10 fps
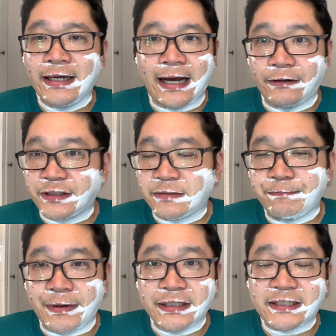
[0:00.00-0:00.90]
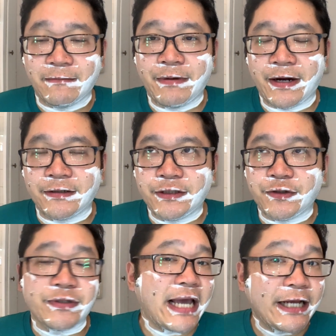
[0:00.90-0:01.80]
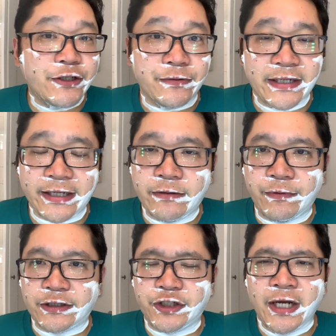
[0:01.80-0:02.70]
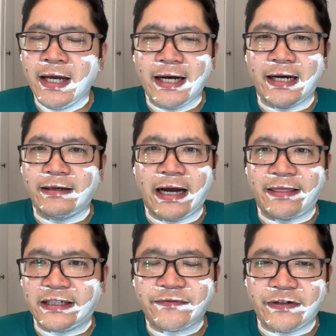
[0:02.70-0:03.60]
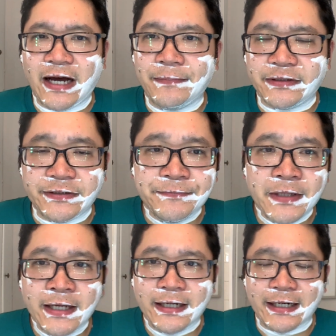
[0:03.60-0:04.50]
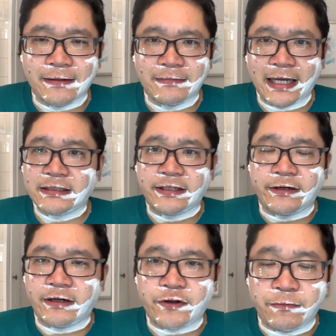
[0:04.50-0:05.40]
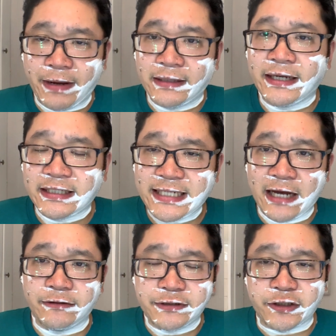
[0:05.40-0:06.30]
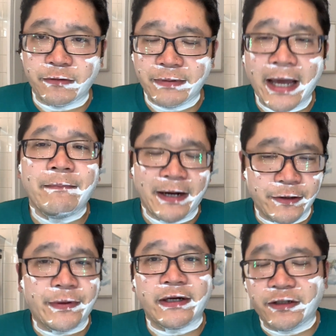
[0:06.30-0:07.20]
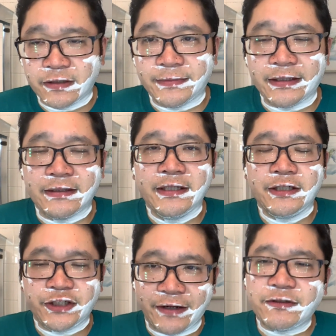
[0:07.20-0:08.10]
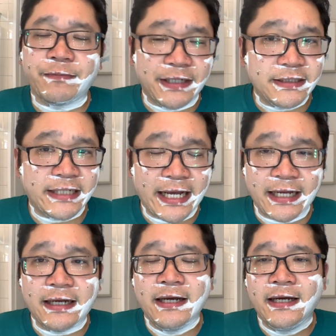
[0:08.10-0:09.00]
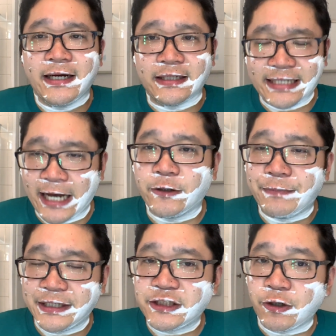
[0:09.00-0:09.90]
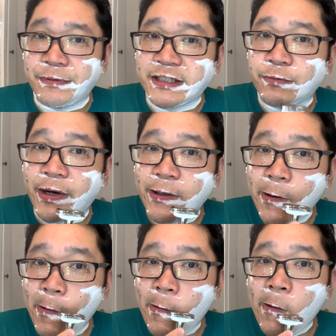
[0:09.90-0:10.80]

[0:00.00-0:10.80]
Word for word: how's this base compared to K2E, which I think is phenomenal. That's their other mainline tallow soap. And by the way, Ultima shave soap is a tallow-based soap as well.